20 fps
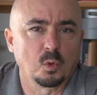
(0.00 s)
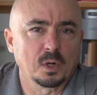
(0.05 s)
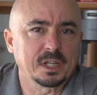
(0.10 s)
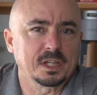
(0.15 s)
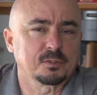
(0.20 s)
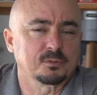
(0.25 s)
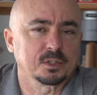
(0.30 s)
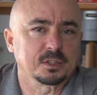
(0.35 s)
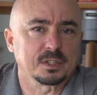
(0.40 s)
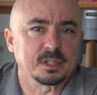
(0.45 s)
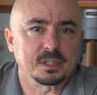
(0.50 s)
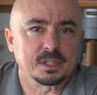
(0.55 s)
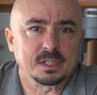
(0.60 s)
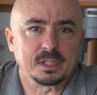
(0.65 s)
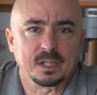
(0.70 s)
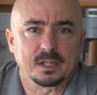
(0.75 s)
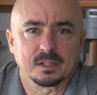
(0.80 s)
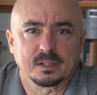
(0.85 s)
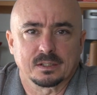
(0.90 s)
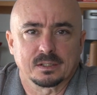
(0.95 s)
whatever
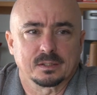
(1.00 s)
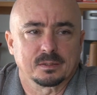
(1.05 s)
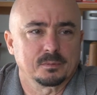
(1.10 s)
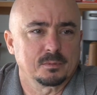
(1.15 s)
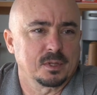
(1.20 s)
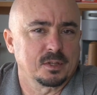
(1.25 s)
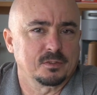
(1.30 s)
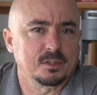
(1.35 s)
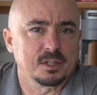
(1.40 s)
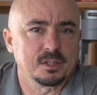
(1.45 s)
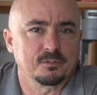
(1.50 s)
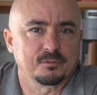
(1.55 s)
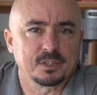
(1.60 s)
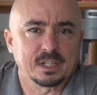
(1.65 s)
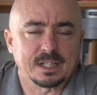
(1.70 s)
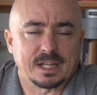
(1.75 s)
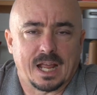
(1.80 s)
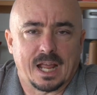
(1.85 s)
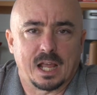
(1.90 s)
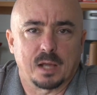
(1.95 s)
the uh, the
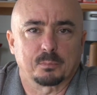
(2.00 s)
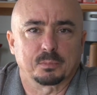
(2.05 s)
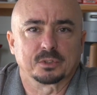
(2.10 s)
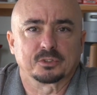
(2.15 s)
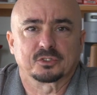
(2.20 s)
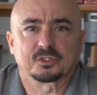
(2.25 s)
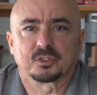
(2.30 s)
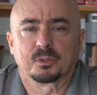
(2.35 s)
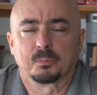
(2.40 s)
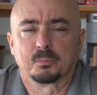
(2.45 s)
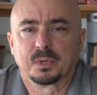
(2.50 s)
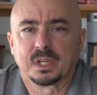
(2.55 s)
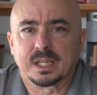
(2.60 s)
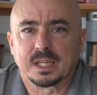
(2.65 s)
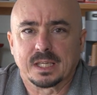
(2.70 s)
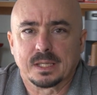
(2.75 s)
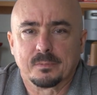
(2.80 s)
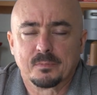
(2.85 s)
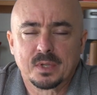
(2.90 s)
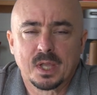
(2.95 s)
event happens to
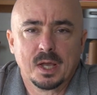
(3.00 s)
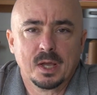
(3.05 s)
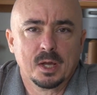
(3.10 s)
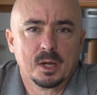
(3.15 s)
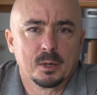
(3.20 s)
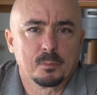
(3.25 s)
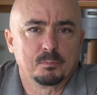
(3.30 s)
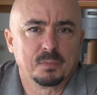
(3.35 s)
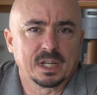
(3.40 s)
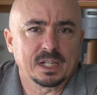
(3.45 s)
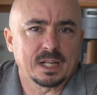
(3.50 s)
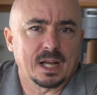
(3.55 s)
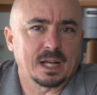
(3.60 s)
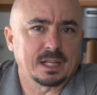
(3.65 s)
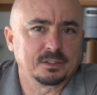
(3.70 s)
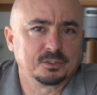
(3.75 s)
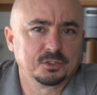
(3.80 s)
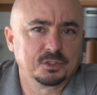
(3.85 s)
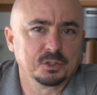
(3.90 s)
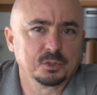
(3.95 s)
be. But
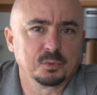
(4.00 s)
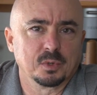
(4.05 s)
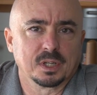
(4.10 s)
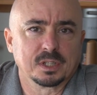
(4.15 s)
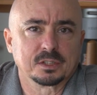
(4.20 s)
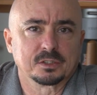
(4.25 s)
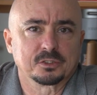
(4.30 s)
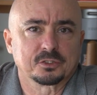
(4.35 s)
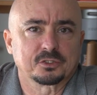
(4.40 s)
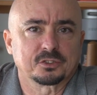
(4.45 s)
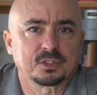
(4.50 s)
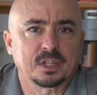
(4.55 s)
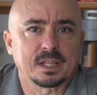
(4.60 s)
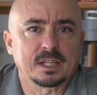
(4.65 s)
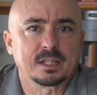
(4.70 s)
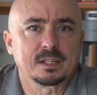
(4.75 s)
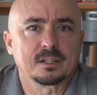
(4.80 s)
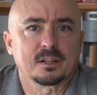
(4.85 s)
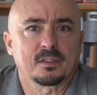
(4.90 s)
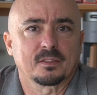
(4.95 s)
I do
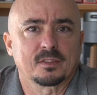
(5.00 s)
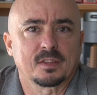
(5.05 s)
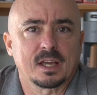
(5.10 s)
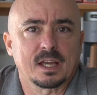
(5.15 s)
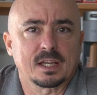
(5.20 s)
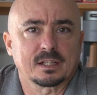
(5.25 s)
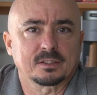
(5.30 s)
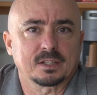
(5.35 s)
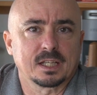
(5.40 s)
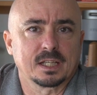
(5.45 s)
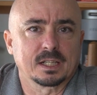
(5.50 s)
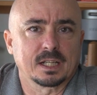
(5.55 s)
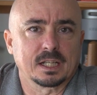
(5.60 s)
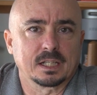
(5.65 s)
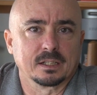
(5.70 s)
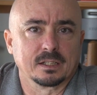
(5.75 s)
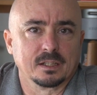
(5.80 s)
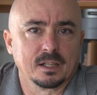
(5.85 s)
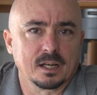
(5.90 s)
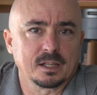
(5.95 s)
understand that in a
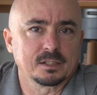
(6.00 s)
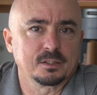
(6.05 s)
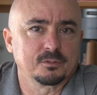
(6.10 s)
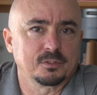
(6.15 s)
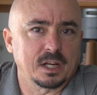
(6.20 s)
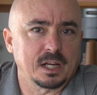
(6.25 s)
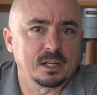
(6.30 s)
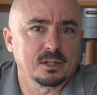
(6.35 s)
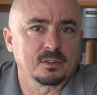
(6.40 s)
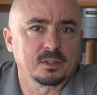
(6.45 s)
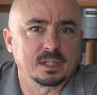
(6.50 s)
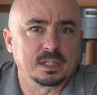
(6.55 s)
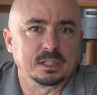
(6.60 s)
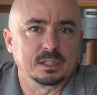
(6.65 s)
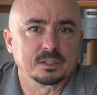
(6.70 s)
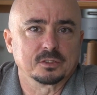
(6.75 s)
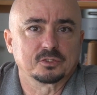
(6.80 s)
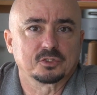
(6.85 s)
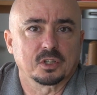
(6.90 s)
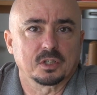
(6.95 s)
lot of
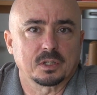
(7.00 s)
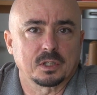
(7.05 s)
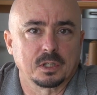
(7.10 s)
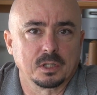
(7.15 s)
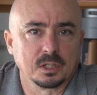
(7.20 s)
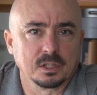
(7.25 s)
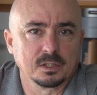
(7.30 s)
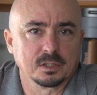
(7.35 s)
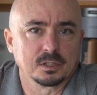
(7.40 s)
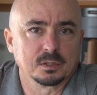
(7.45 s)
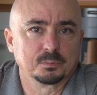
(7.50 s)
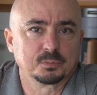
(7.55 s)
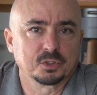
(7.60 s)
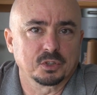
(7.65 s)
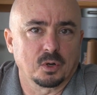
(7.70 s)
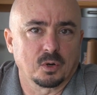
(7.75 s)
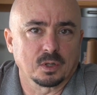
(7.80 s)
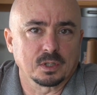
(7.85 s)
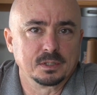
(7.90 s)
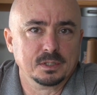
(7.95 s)
areas, clubs
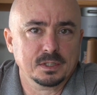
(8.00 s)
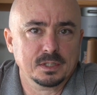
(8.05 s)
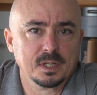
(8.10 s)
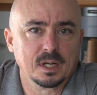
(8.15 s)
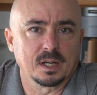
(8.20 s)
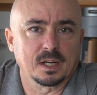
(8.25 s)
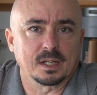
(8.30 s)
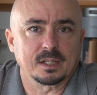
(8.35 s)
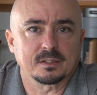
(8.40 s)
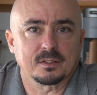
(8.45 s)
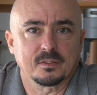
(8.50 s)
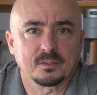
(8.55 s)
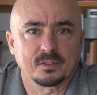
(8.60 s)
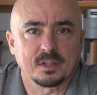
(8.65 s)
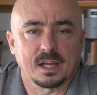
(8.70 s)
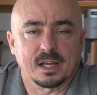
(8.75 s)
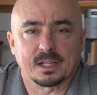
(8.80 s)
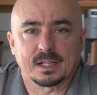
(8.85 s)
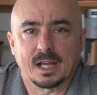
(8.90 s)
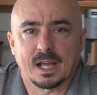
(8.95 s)
are not
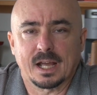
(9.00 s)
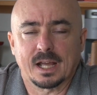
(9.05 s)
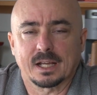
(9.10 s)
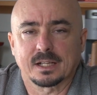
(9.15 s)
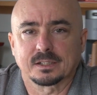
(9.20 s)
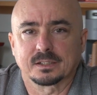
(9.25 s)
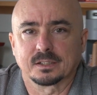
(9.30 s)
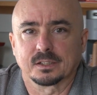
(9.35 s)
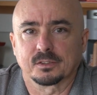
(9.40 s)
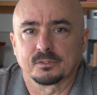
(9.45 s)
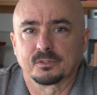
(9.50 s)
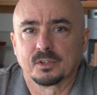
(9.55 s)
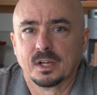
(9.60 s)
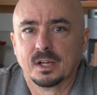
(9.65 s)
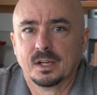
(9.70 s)
that active.